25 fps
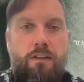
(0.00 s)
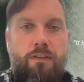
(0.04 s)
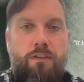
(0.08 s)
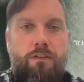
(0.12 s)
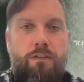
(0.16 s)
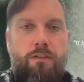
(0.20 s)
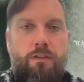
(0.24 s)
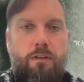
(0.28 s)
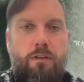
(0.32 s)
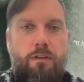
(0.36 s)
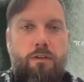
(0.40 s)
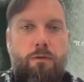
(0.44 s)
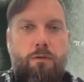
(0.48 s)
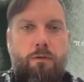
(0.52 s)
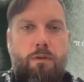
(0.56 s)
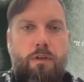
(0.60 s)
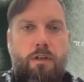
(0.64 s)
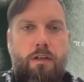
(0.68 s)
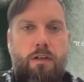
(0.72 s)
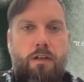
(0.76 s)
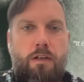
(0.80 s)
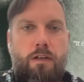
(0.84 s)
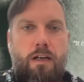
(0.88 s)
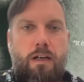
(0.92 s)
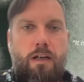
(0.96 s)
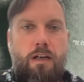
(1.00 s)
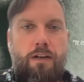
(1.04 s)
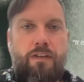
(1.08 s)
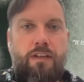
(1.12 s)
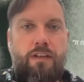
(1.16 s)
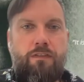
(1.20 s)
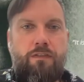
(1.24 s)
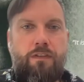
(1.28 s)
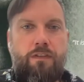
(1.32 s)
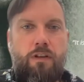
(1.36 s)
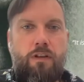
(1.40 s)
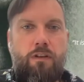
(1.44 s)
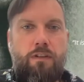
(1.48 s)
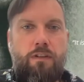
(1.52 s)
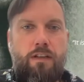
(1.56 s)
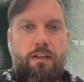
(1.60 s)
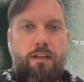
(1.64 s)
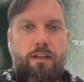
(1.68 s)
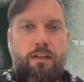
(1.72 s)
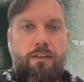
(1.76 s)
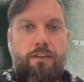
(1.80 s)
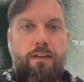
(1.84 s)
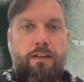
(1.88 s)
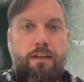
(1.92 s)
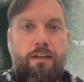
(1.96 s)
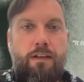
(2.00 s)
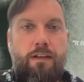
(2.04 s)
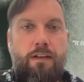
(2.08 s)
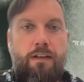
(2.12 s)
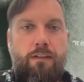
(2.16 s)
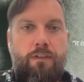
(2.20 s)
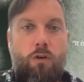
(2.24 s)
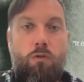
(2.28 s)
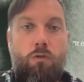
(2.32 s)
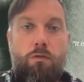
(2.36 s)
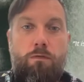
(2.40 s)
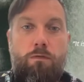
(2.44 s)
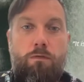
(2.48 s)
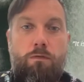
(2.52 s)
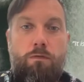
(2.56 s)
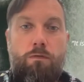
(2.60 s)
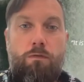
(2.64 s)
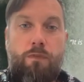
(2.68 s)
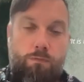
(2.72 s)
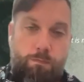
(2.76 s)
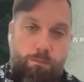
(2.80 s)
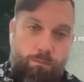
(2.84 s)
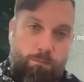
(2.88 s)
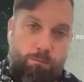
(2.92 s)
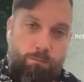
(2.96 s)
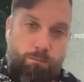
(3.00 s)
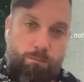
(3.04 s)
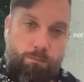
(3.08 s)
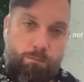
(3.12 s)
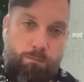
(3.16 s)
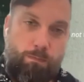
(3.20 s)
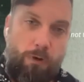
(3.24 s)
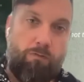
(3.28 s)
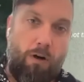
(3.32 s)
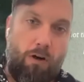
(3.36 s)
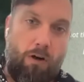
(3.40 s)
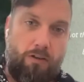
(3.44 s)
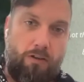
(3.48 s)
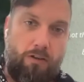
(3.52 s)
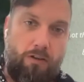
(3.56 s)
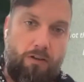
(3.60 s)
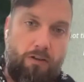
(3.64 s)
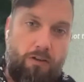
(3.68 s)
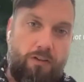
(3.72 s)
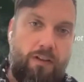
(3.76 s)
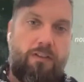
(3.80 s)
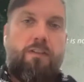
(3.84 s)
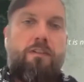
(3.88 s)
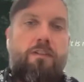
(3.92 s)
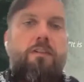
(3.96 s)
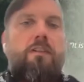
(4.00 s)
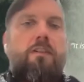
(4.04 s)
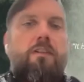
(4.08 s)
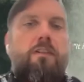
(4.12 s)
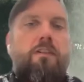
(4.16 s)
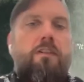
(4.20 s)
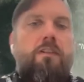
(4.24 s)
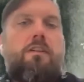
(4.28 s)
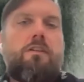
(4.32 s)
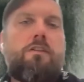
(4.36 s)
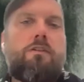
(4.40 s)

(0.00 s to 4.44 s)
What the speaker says: So I think both markets,